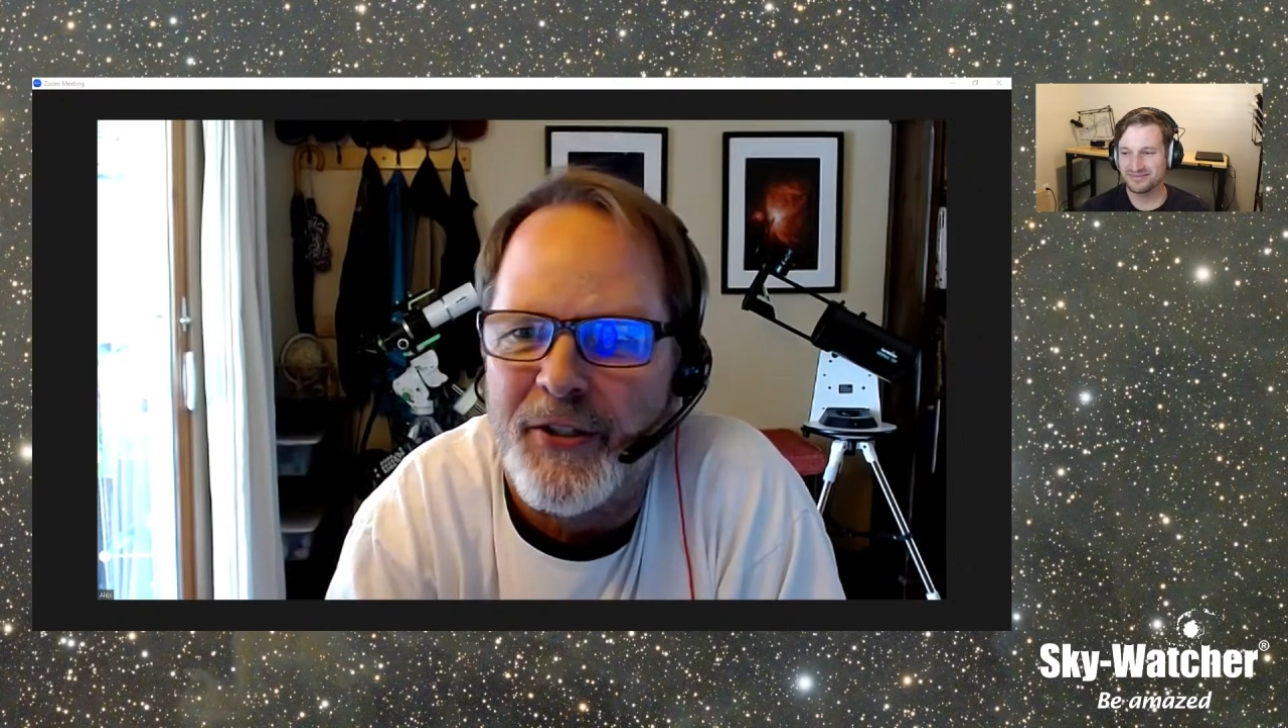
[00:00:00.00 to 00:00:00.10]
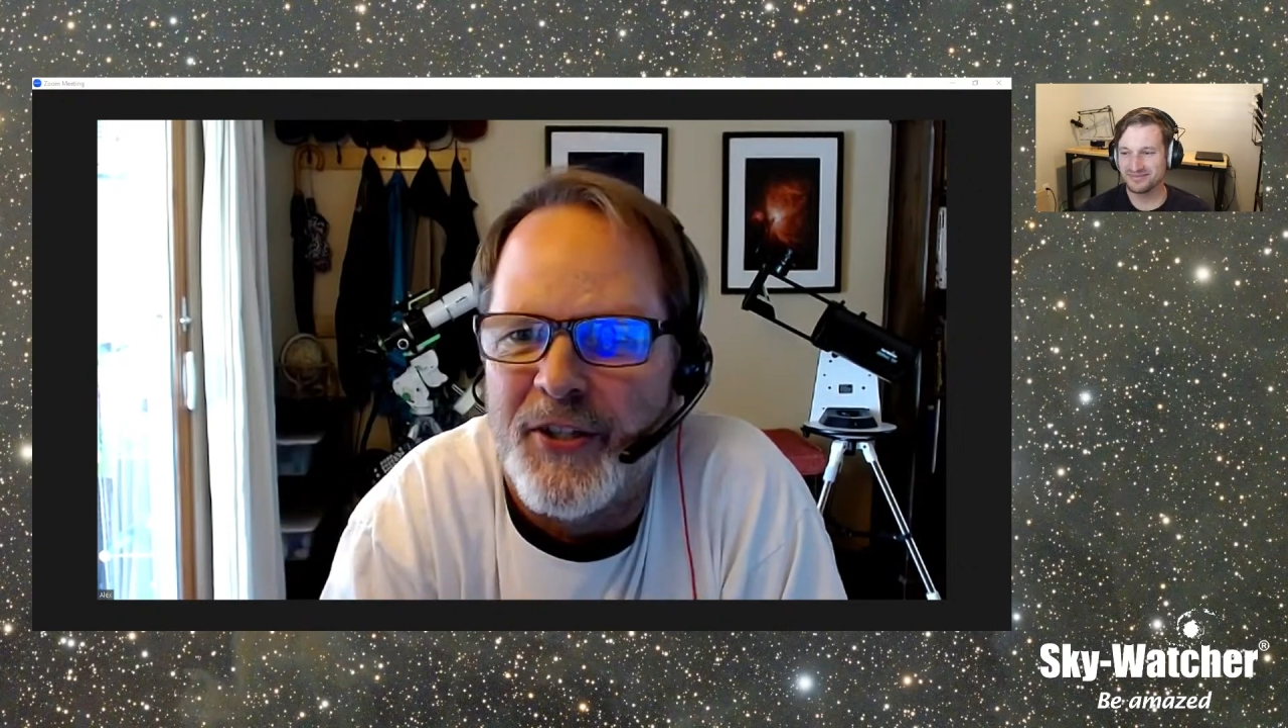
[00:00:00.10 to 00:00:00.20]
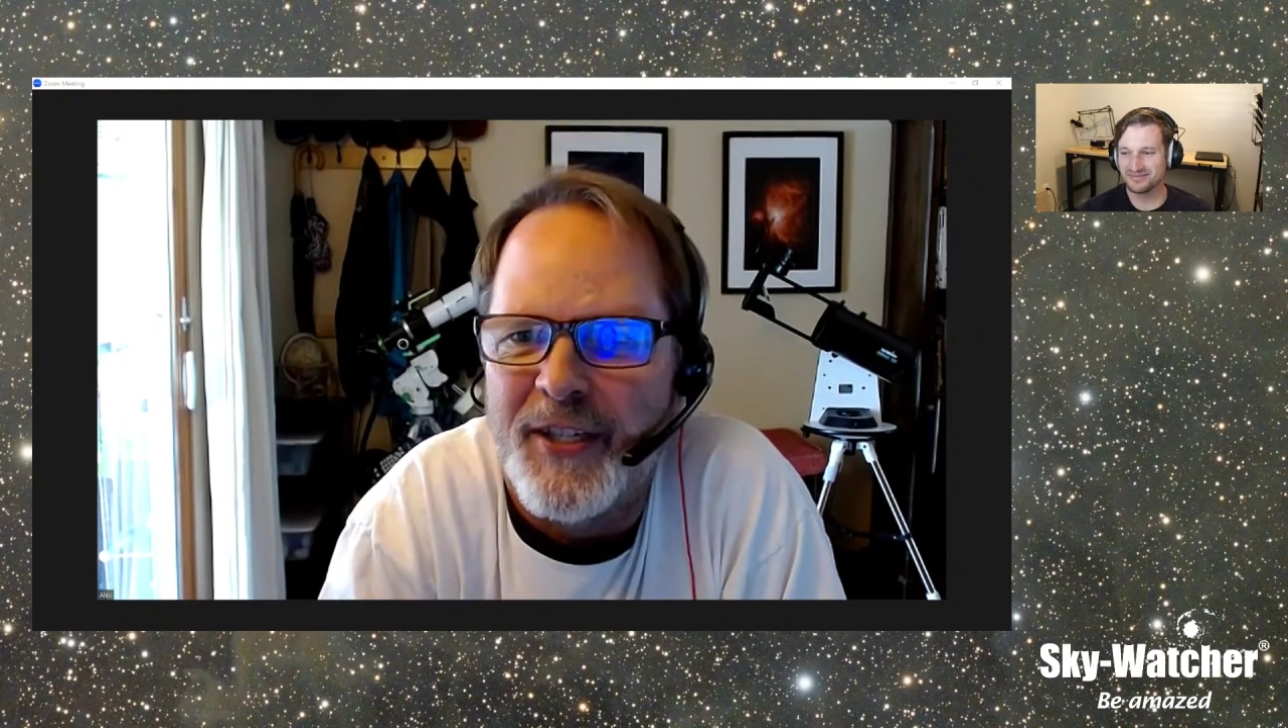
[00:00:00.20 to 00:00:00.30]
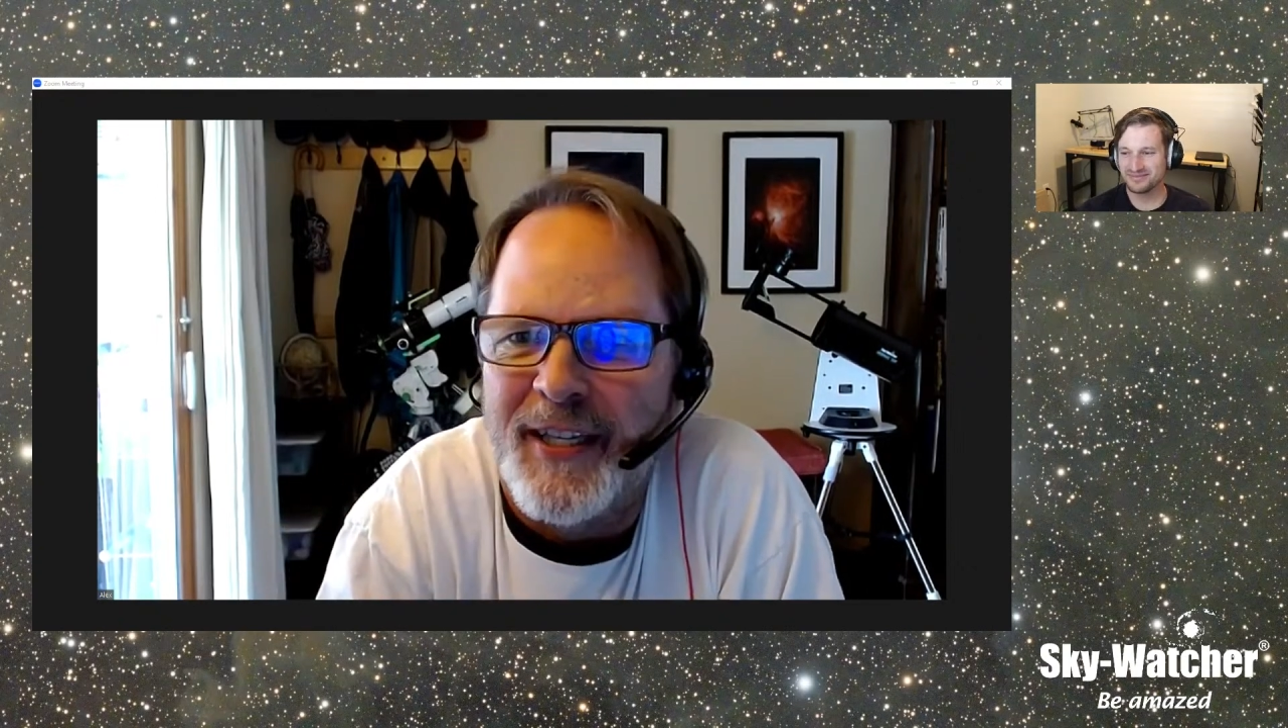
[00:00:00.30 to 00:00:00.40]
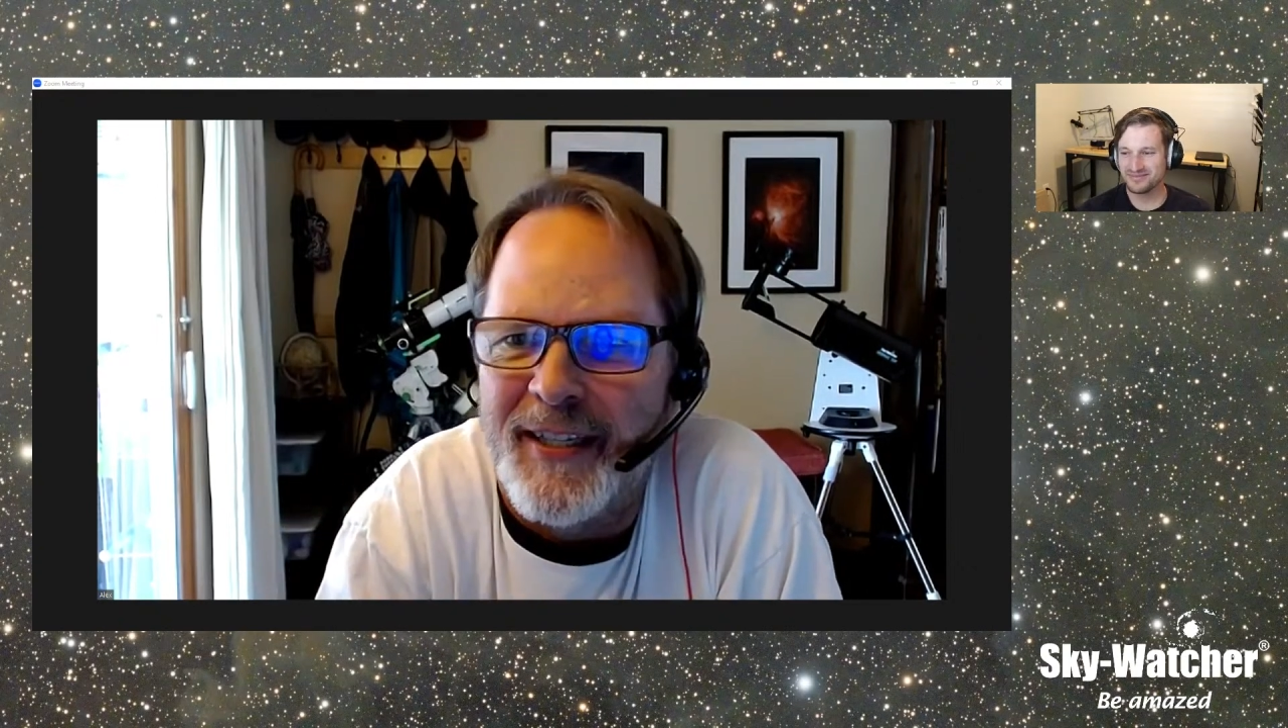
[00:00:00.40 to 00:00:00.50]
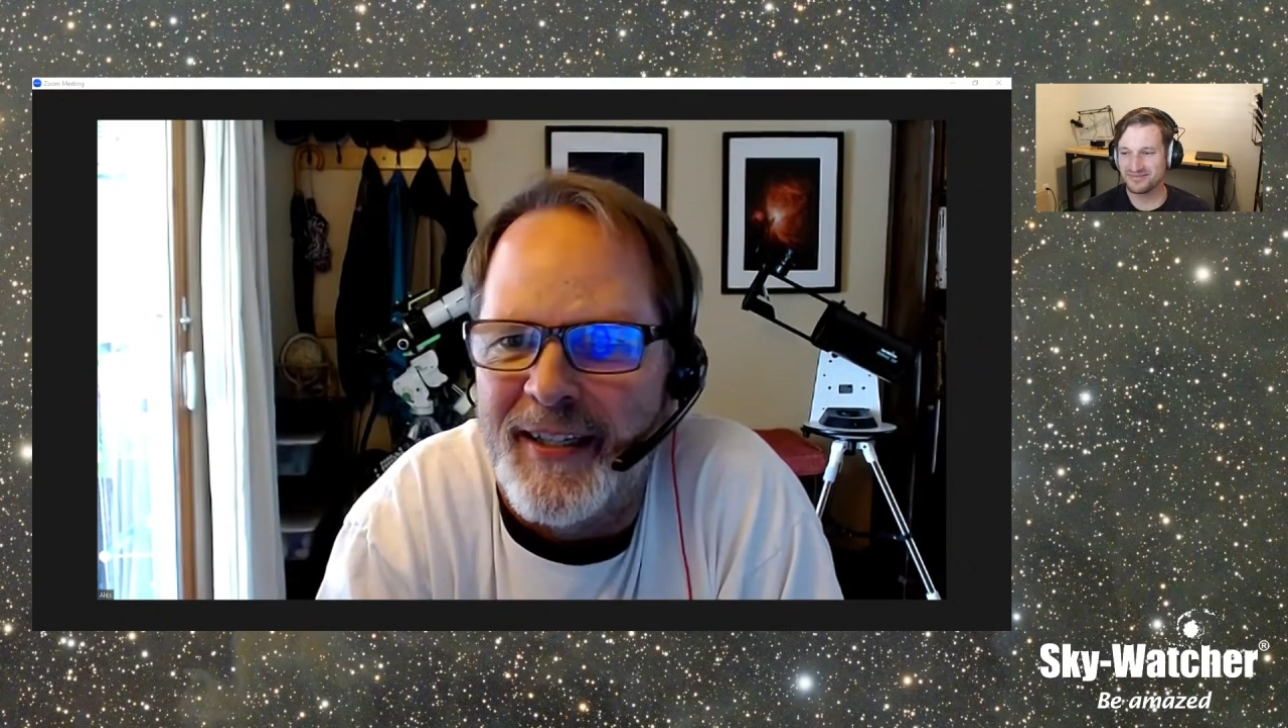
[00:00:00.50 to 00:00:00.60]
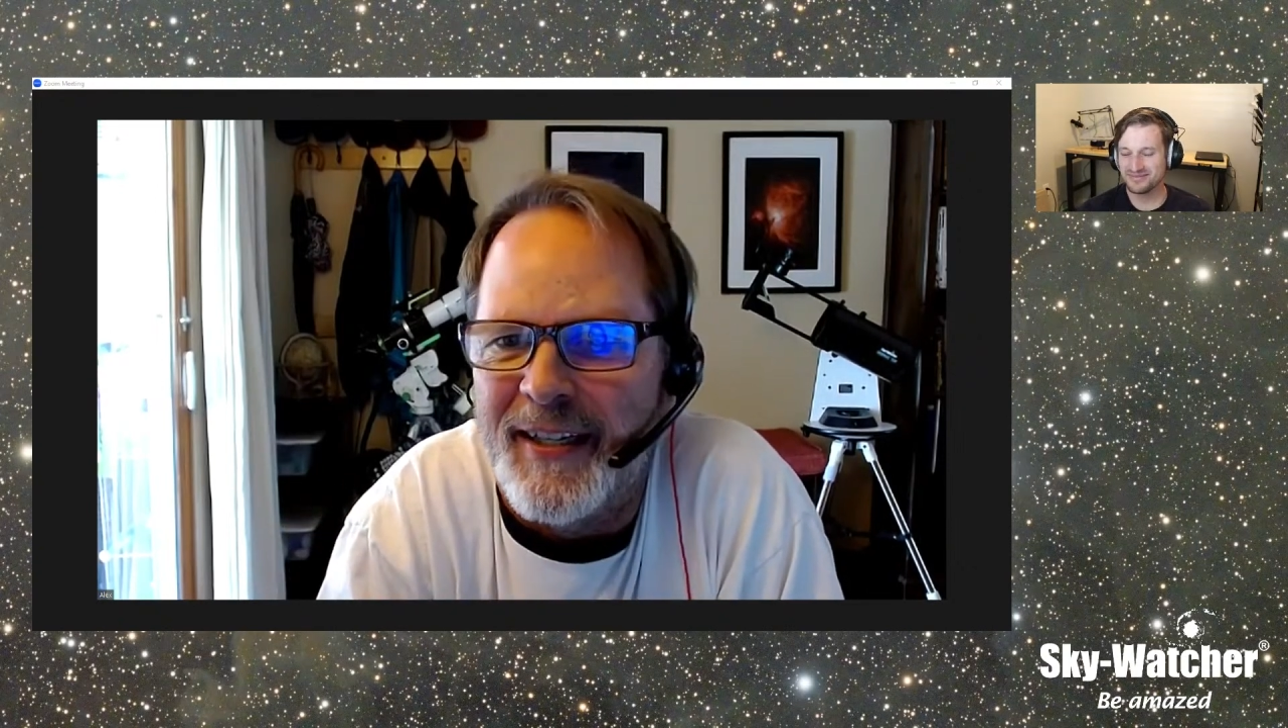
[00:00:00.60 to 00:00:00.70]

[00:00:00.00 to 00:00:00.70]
just getting it,